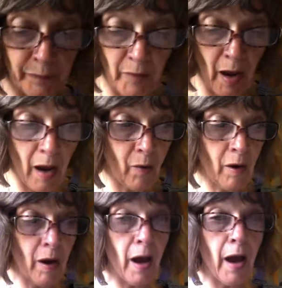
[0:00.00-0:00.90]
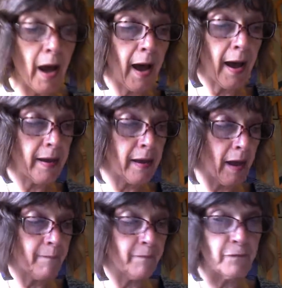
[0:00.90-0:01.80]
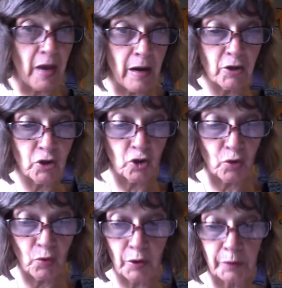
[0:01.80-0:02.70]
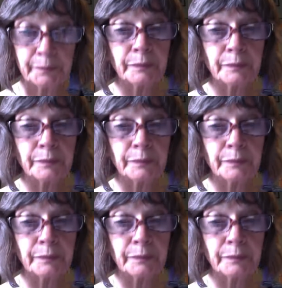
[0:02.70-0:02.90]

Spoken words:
Now, I am very sure